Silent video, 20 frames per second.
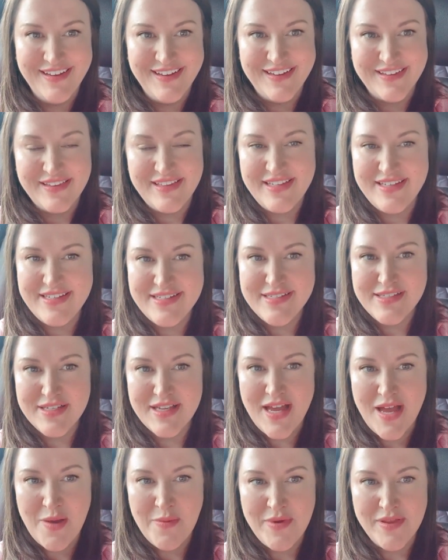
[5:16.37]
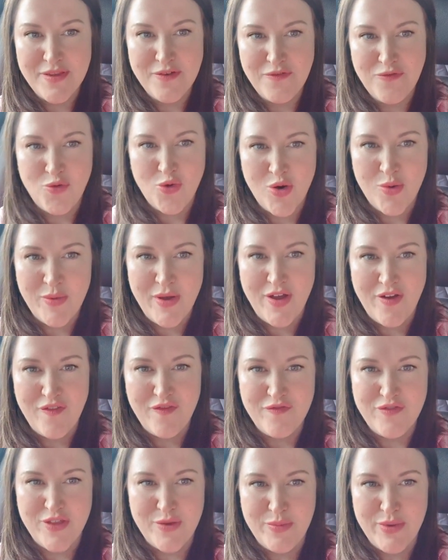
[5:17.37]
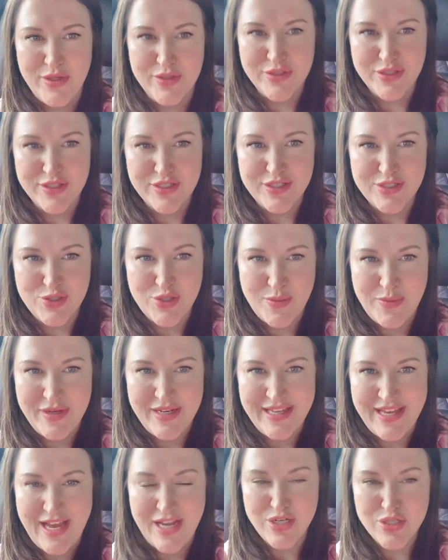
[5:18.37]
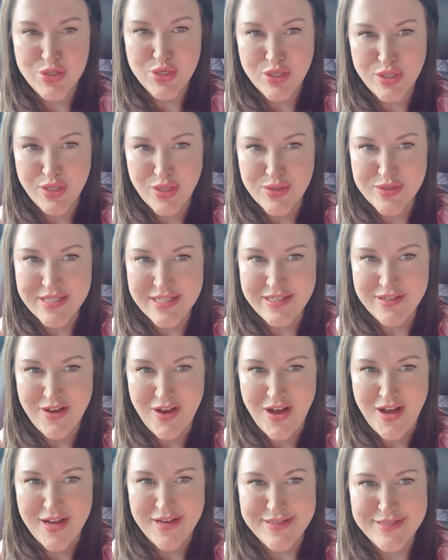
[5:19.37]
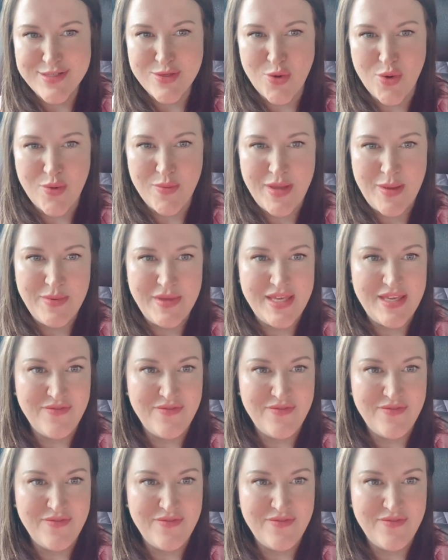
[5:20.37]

These come in the form of the builder contributing extra closing costs or maybe